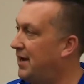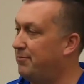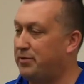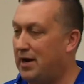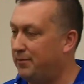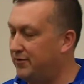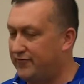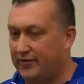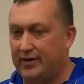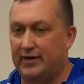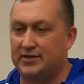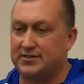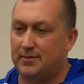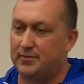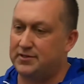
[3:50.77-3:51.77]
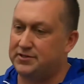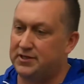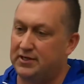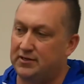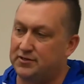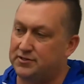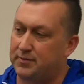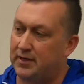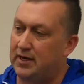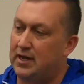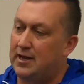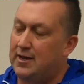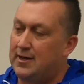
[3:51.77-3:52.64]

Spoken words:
I'm probably forgetting some of the seniors, but